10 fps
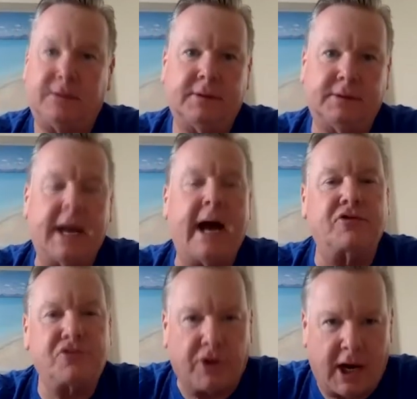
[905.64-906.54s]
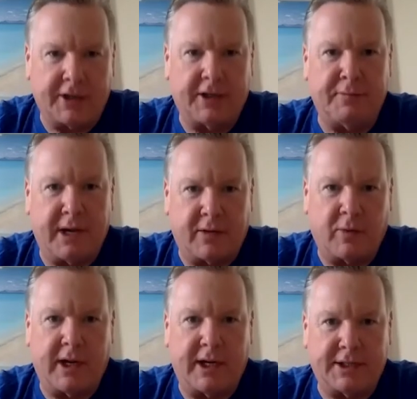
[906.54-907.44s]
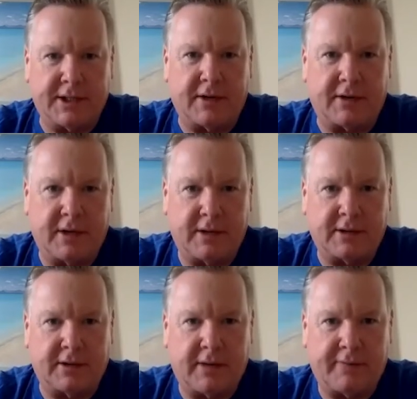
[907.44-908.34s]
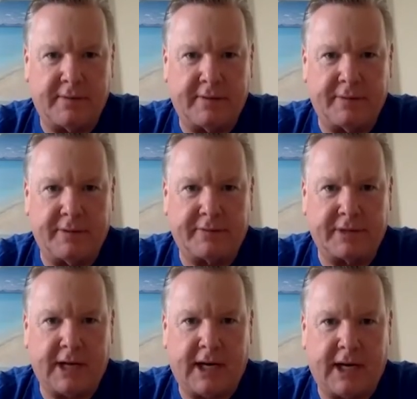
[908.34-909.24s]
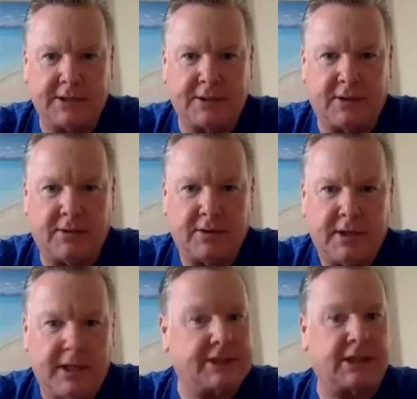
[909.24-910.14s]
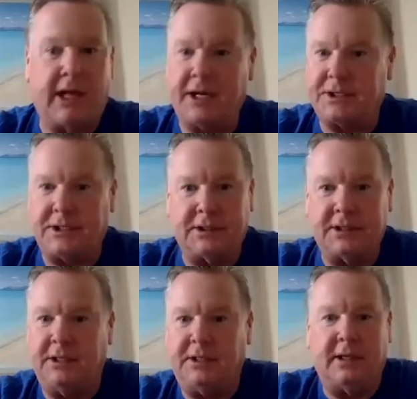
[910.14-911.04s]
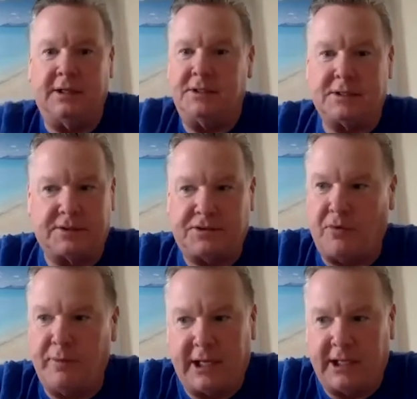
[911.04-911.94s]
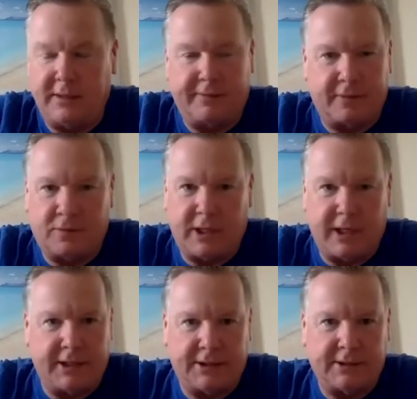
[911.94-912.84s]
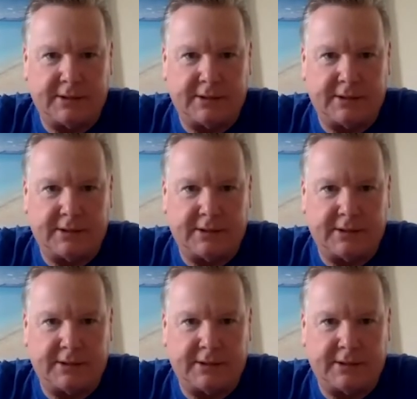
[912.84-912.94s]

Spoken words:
downtrodden in many ways and are, have been forgotten. So it's led us in so many different ways. And